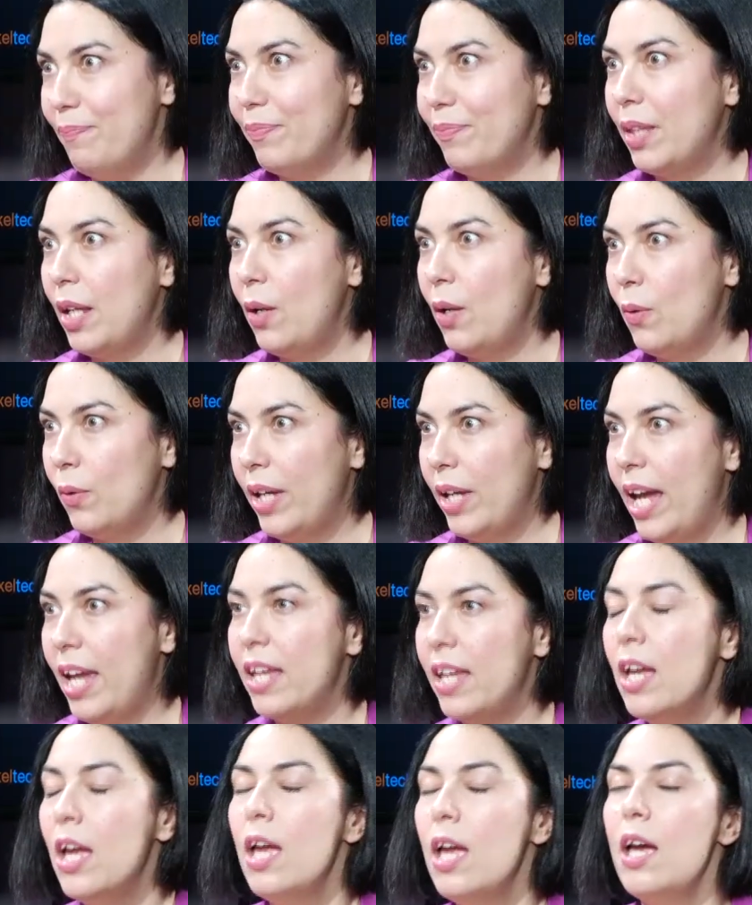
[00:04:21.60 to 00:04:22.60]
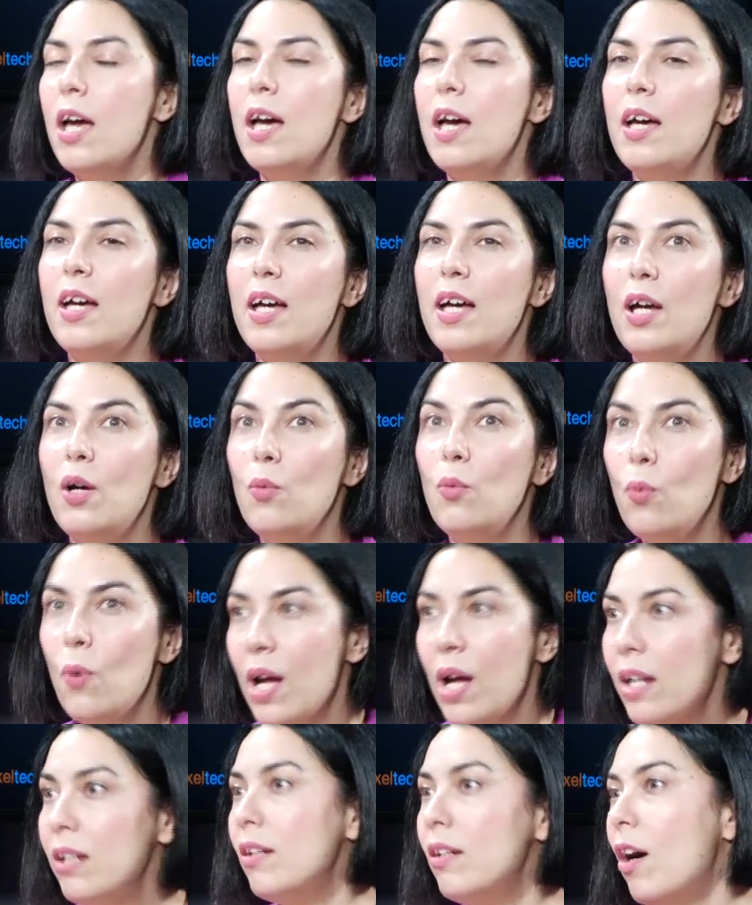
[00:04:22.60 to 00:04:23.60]
Okay,
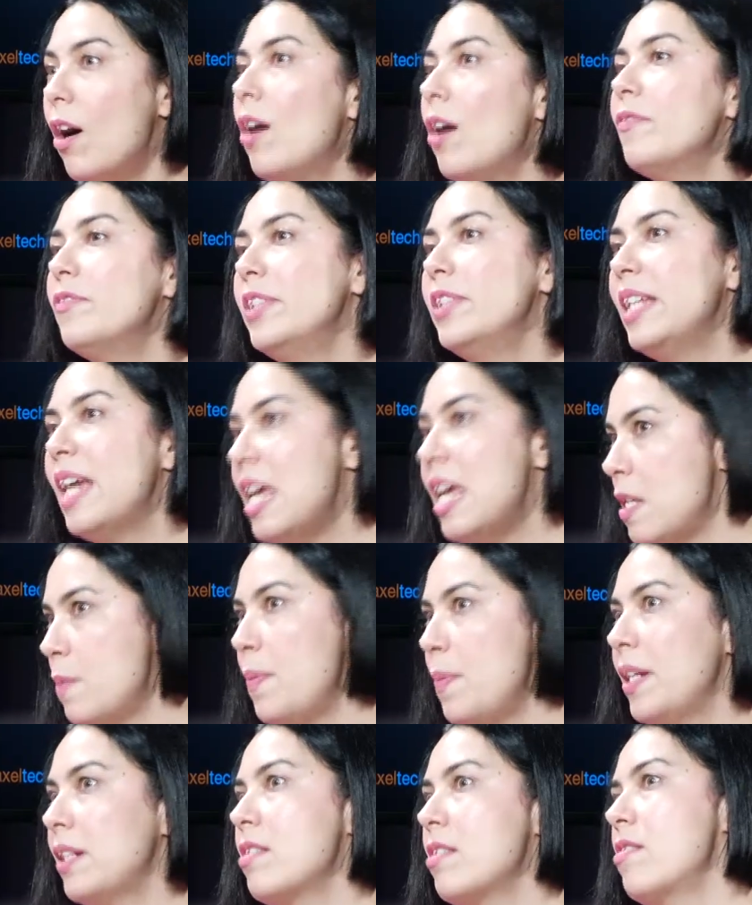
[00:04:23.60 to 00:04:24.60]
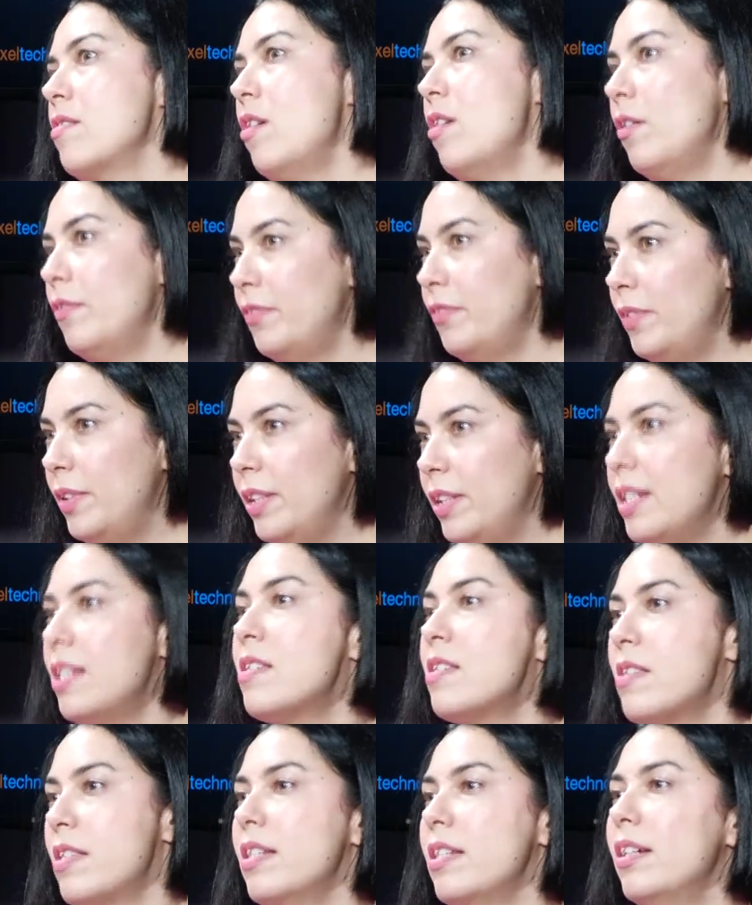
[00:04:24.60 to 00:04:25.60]
one of the aspects of
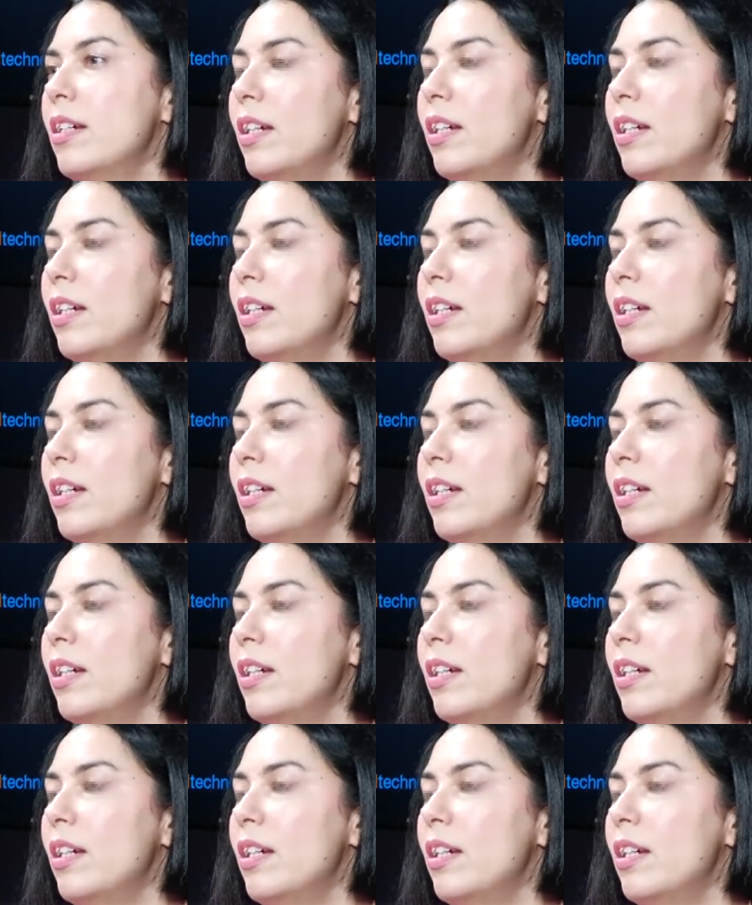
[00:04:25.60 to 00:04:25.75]
this